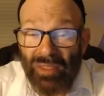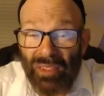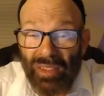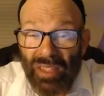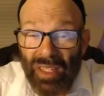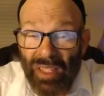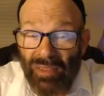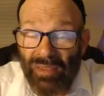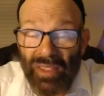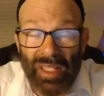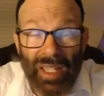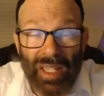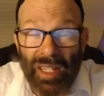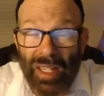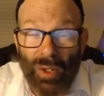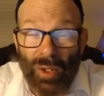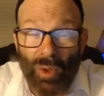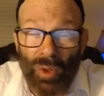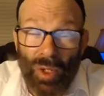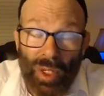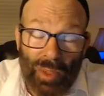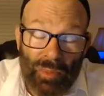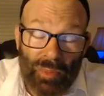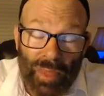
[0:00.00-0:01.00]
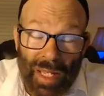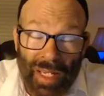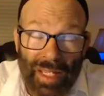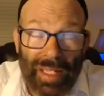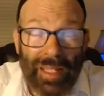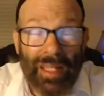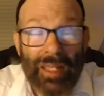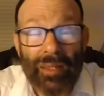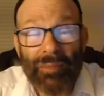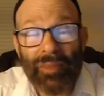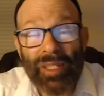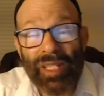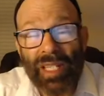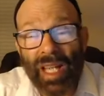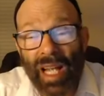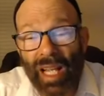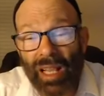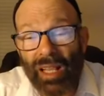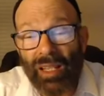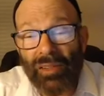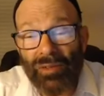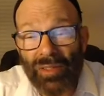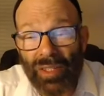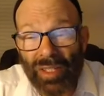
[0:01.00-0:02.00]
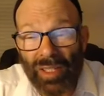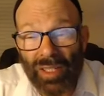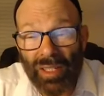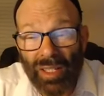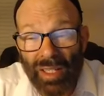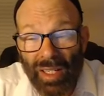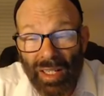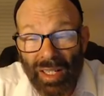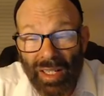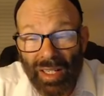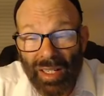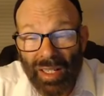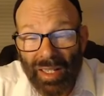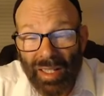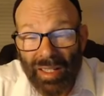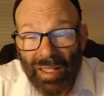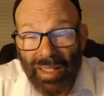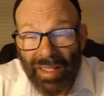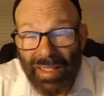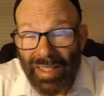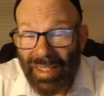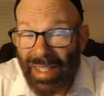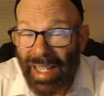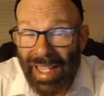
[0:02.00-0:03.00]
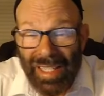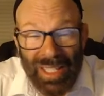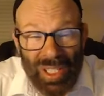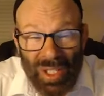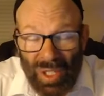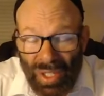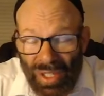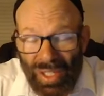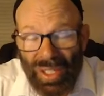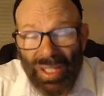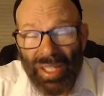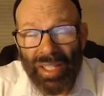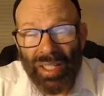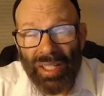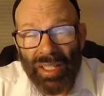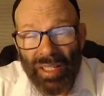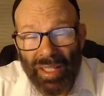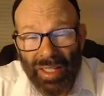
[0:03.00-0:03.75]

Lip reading: even though they don't admit it to themselves. Not good.